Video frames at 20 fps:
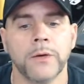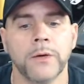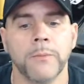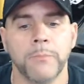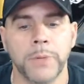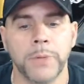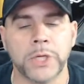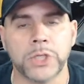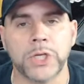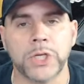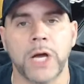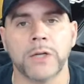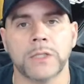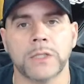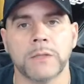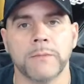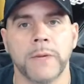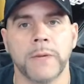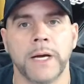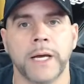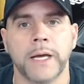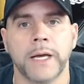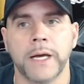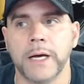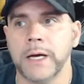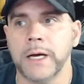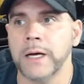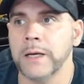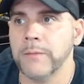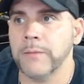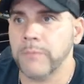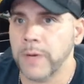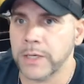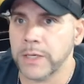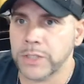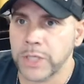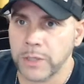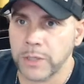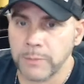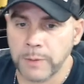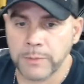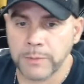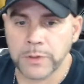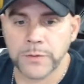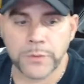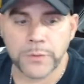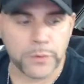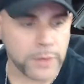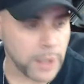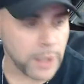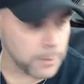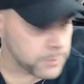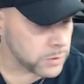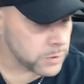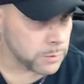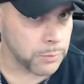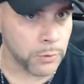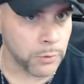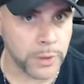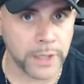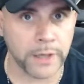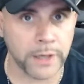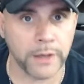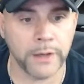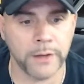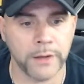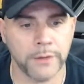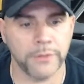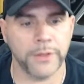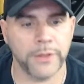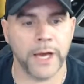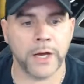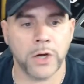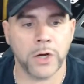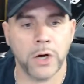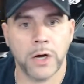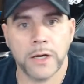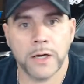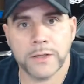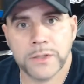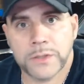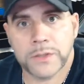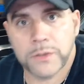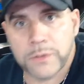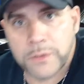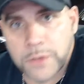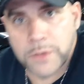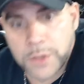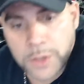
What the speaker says: big shout to my my channel members for help supporting that cause. So